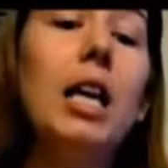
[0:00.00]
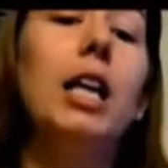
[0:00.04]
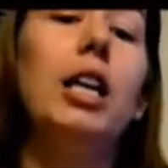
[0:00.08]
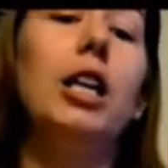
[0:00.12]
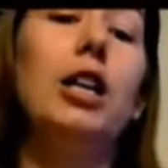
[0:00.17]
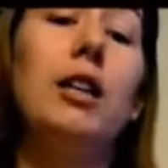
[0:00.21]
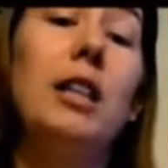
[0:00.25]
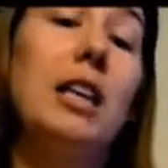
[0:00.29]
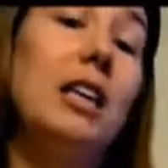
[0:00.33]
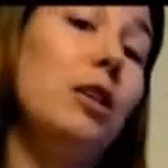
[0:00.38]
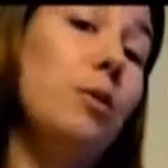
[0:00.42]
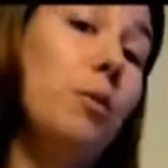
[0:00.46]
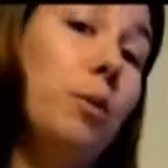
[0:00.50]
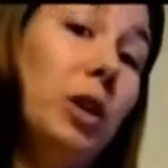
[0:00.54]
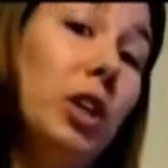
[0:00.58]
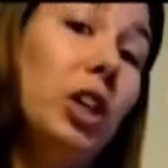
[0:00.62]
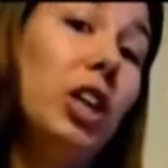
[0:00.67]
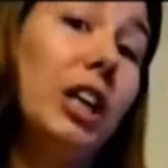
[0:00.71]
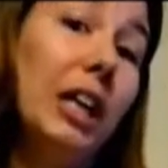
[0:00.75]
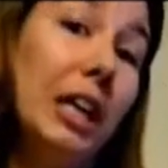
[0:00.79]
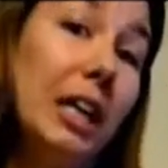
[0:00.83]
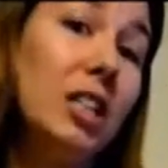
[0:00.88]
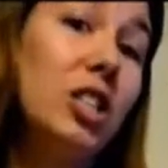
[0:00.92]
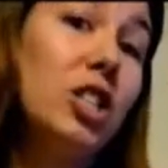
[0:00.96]
that you will
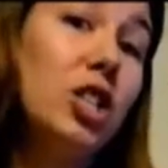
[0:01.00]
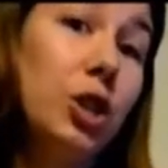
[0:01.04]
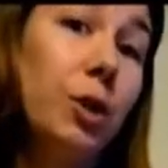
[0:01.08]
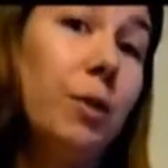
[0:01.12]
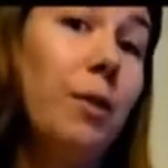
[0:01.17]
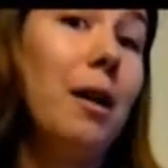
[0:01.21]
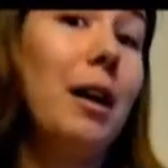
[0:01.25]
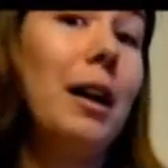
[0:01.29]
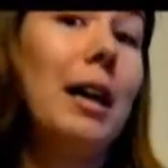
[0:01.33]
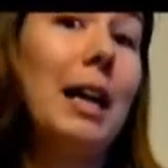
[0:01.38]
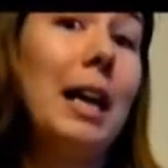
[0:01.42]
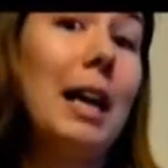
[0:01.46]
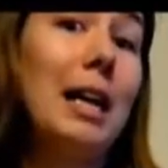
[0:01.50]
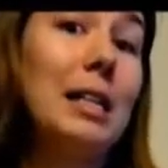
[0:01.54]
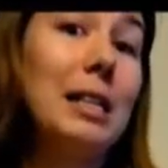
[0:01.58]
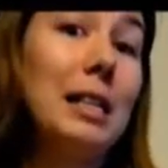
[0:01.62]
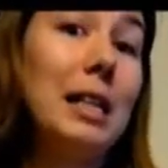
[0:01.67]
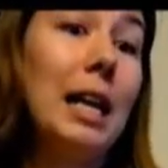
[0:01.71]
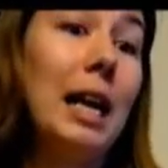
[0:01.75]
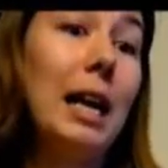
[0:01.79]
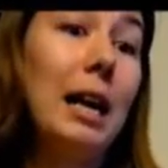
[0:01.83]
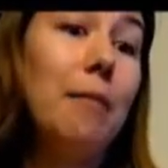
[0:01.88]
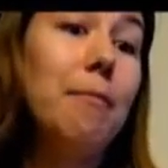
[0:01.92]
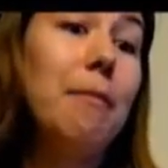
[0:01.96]
look into it
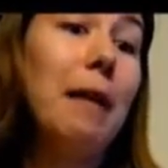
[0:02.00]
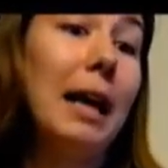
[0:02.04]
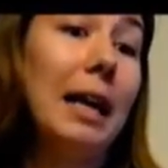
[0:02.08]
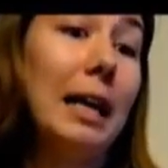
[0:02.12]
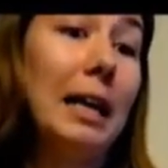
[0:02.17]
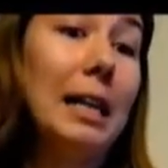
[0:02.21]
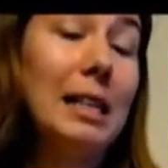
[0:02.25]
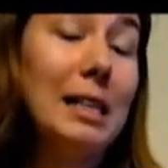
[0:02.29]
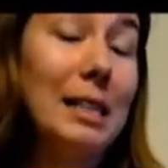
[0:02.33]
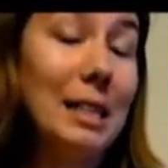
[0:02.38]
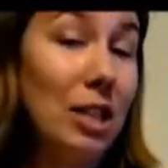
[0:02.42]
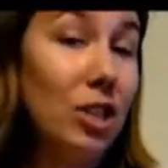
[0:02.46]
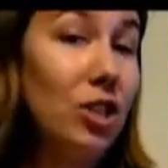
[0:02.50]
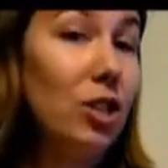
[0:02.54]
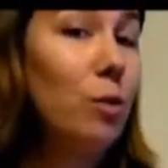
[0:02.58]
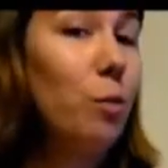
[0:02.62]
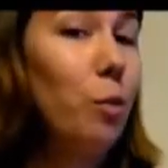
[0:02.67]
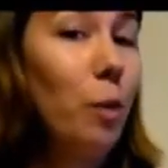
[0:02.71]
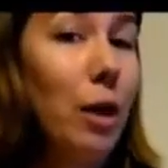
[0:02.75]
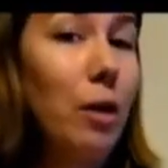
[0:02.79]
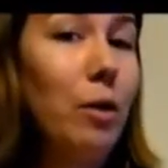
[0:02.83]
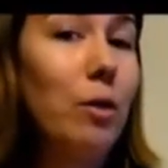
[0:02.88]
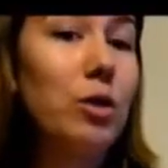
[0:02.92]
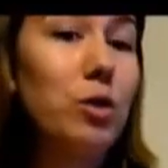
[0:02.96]
and make a
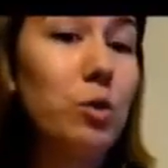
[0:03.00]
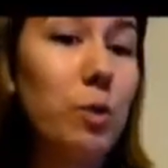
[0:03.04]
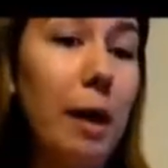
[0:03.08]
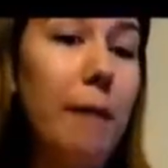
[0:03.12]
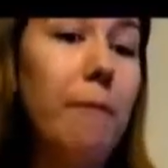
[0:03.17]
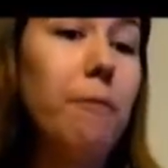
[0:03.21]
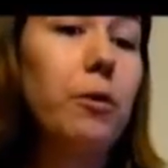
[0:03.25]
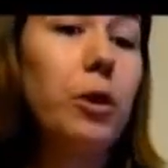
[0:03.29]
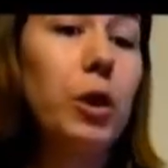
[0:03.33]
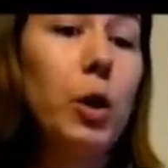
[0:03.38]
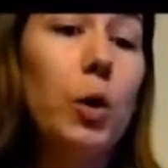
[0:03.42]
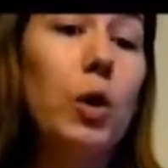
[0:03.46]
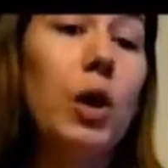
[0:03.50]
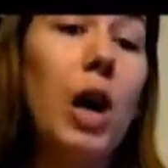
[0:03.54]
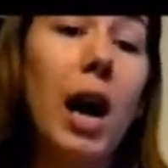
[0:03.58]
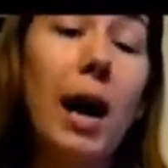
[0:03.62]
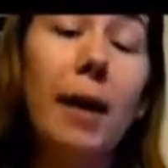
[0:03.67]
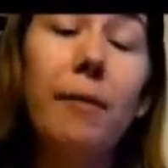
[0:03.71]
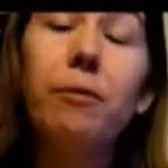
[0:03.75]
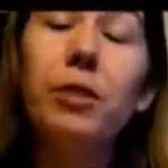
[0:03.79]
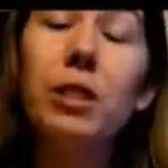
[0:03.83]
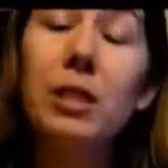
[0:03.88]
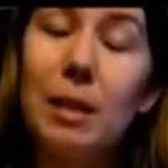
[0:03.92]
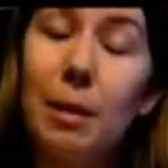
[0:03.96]
decision whether it's right for you or
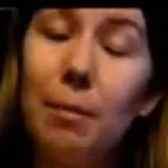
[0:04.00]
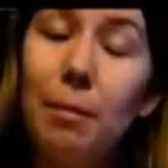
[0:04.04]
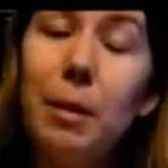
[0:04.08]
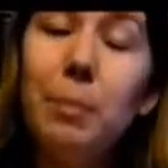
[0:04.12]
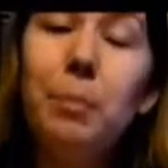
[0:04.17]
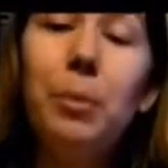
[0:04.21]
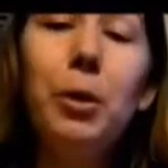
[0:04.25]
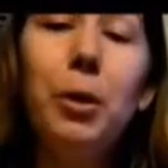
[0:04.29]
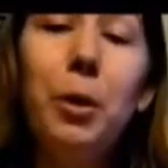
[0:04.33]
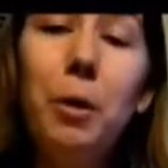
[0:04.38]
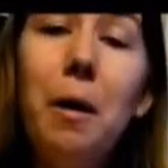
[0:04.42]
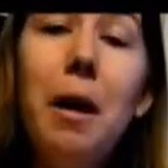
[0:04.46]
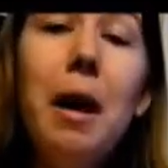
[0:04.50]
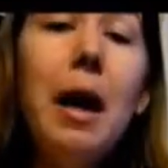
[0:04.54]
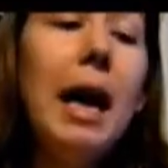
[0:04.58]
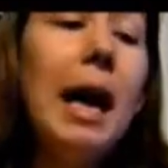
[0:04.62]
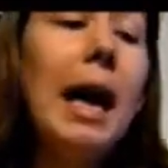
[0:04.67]
not. For some people,